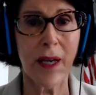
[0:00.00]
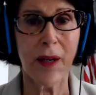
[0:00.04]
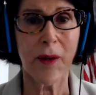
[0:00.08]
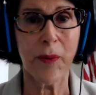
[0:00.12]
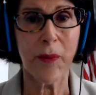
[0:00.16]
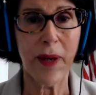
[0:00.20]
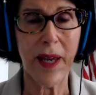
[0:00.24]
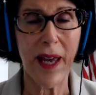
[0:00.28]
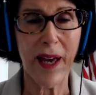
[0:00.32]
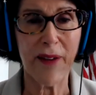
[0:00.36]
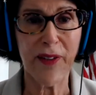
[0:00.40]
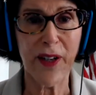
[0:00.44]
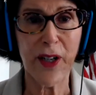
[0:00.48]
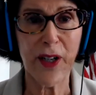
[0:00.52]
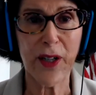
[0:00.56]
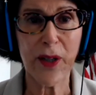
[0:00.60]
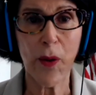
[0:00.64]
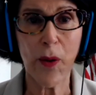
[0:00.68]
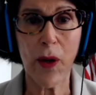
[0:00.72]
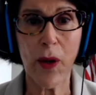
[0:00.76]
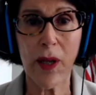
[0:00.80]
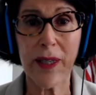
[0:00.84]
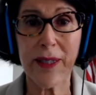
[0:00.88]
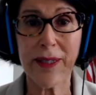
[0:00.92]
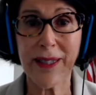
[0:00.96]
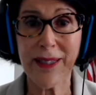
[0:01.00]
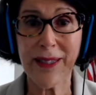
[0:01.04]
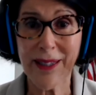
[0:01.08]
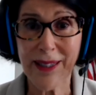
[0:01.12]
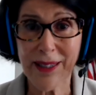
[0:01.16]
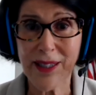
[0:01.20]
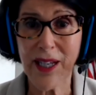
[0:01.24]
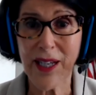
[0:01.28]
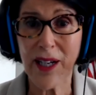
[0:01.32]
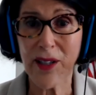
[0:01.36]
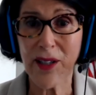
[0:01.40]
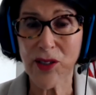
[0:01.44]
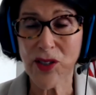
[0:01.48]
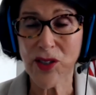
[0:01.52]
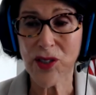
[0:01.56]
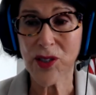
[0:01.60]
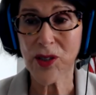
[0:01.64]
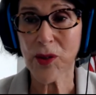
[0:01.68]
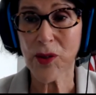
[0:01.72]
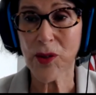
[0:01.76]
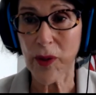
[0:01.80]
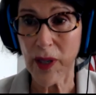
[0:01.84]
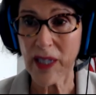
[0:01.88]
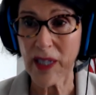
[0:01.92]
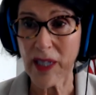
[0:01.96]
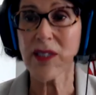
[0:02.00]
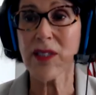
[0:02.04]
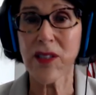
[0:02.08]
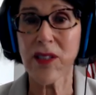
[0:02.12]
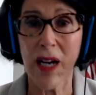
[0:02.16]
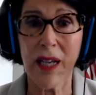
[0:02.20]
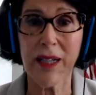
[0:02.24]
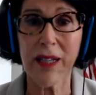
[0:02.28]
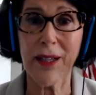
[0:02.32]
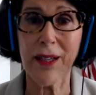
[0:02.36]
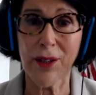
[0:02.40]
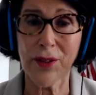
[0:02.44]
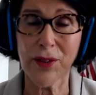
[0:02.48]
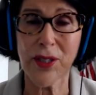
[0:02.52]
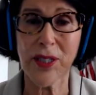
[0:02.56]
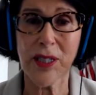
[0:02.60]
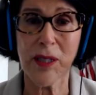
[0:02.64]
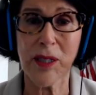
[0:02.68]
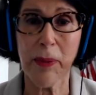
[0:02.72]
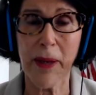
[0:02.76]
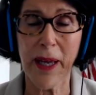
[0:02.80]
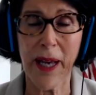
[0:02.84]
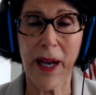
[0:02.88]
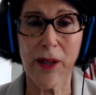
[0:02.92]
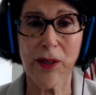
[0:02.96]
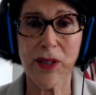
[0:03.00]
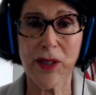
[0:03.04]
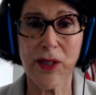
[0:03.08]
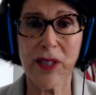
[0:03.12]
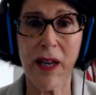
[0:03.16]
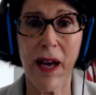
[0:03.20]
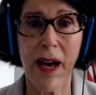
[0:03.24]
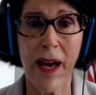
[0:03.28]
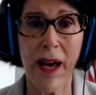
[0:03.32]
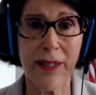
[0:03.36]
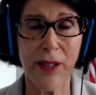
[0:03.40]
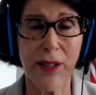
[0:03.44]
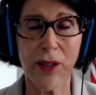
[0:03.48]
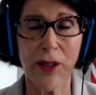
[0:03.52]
we have air quality that tells you it's not healthy to be outside.